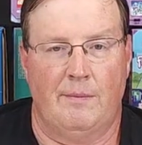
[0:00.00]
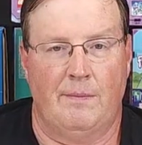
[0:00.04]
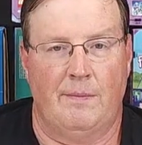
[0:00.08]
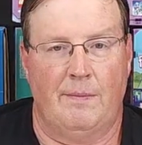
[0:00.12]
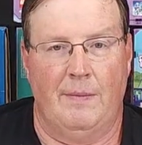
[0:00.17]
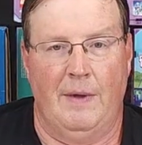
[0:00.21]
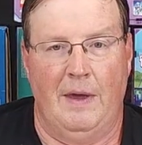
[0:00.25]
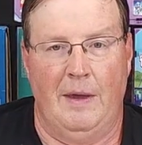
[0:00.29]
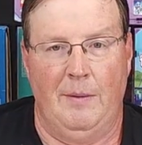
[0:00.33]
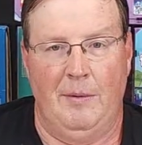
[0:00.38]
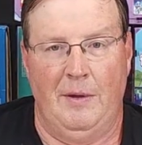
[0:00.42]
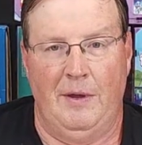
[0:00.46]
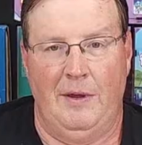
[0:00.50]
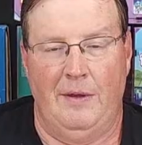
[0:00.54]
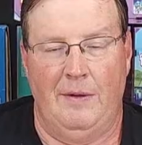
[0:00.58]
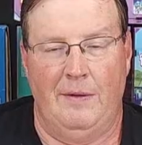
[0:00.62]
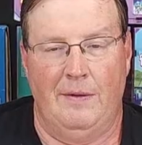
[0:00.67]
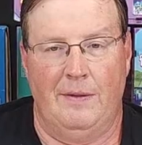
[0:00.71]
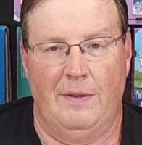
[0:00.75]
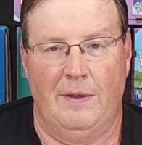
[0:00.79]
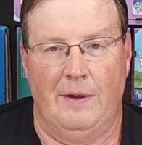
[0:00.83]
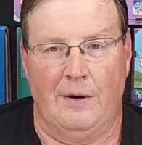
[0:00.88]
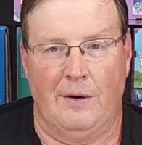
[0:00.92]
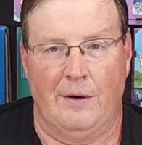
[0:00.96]
maybe
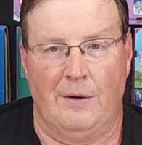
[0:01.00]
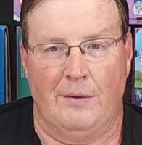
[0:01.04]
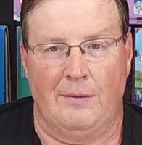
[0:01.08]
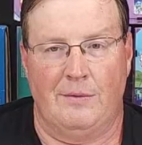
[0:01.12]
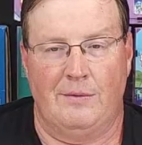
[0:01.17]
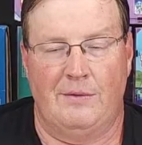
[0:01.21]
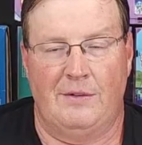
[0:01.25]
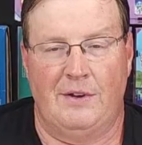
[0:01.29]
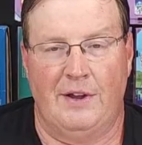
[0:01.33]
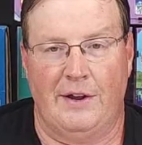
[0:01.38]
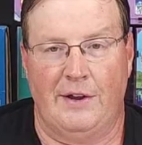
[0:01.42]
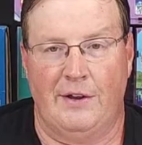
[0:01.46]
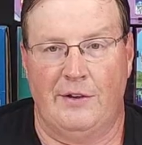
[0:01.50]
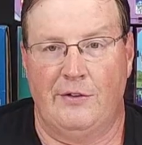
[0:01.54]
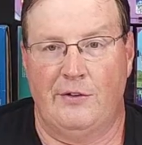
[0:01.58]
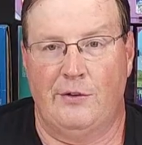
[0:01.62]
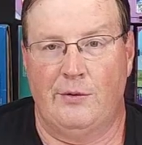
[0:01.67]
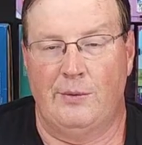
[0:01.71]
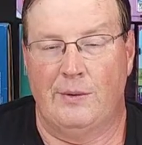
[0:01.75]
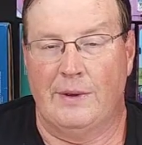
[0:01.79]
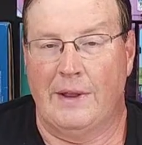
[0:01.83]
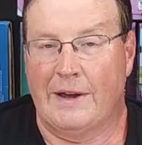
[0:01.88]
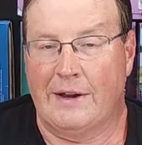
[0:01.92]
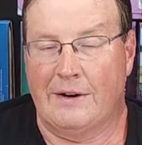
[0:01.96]
they're tickets
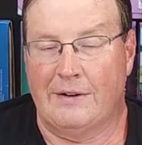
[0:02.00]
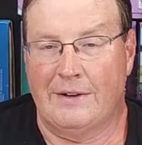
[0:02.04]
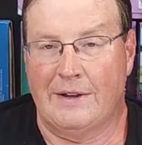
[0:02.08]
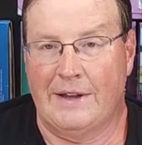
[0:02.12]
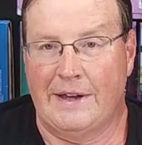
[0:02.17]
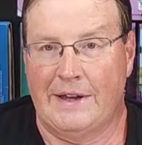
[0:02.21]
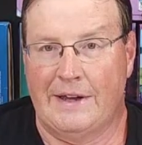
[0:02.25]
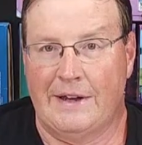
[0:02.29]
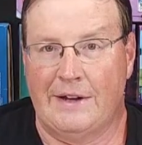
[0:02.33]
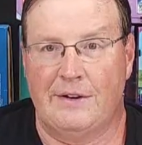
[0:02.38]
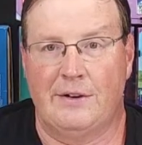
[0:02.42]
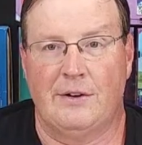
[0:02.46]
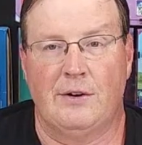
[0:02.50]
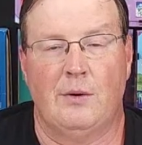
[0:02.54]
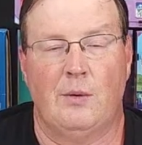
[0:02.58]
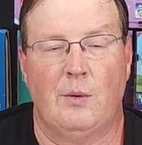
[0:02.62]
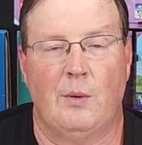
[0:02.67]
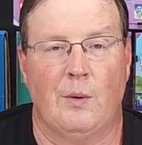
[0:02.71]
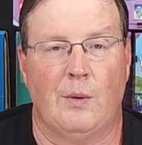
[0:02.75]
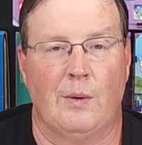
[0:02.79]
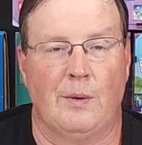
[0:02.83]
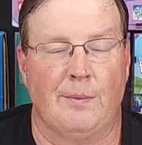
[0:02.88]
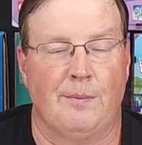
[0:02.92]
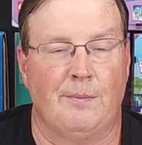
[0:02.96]
to Legoland,
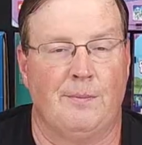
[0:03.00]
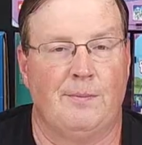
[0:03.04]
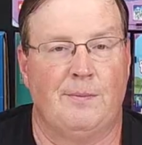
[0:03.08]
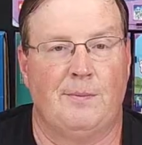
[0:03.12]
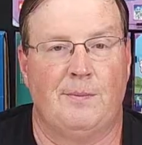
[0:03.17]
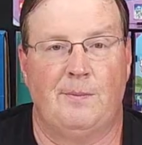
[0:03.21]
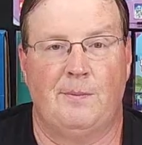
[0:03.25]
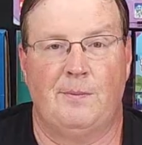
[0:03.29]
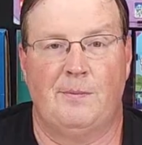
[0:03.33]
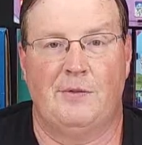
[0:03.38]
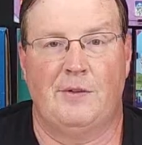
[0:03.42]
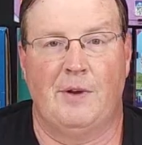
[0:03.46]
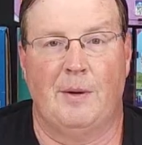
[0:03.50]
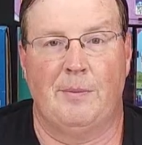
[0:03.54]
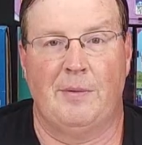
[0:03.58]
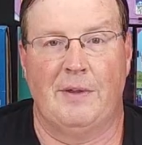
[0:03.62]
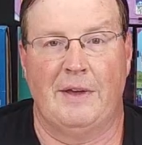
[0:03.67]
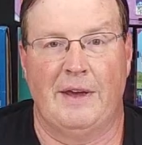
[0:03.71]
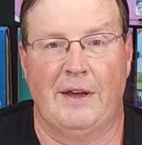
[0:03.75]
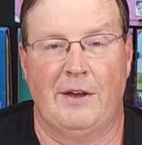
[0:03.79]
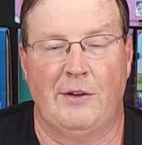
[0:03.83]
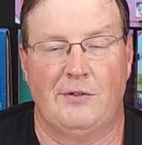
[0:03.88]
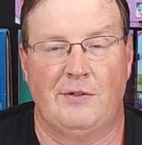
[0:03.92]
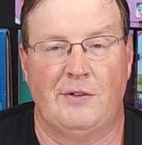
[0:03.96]
or
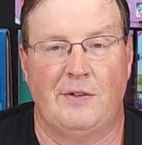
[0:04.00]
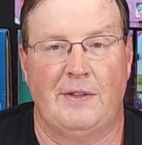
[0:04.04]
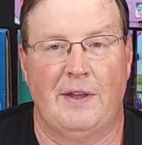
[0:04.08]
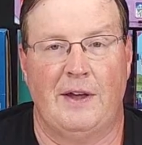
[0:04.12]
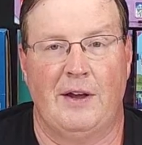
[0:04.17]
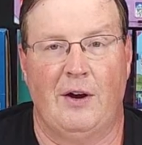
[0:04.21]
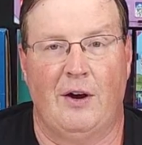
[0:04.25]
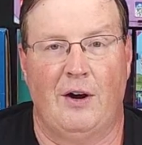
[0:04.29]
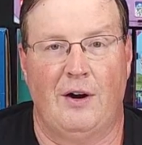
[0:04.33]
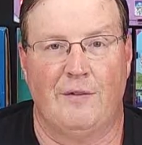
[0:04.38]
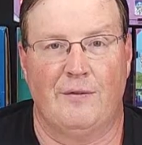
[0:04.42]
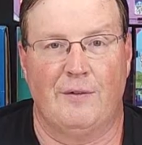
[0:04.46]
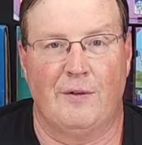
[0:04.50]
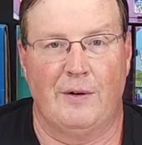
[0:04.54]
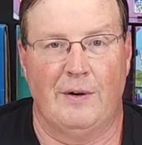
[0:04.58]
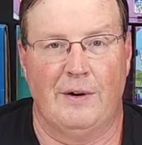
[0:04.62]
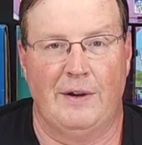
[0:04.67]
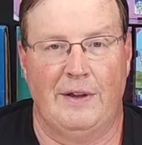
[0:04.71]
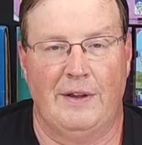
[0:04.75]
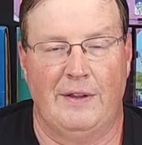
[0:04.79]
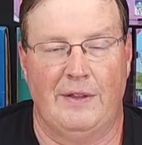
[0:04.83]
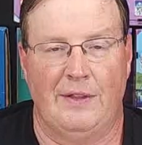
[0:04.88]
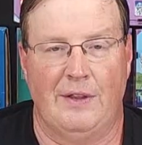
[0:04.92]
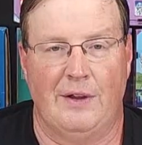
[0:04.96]
something else that they offer
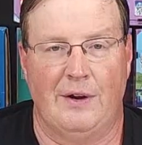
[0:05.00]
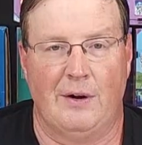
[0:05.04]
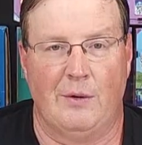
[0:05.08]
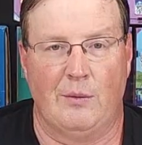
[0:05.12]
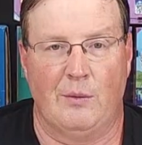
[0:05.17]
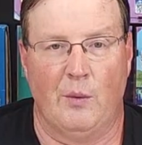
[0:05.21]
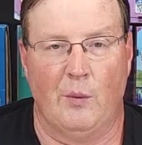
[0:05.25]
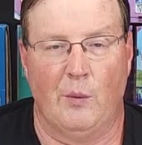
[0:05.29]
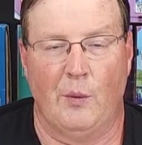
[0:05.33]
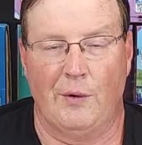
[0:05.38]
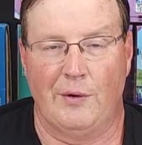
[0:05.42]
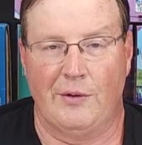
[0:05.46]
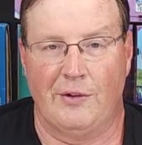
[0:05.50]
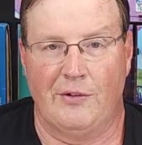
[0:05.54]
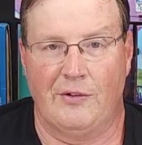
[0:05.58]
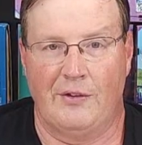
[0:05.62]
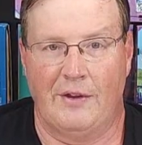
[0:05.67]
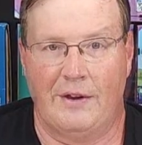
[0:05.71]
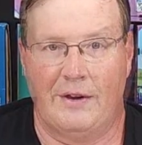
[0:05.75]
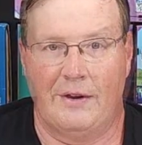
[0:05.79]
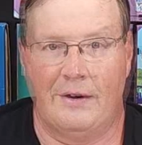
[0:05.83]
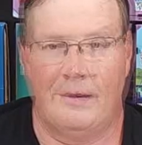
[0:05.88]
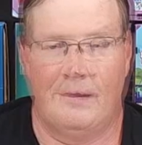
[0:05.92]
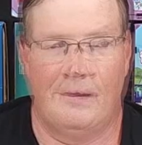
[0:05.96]
in their reward
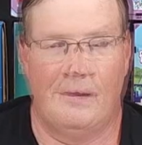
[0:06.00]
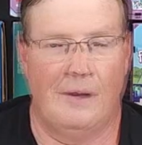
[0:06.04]
center.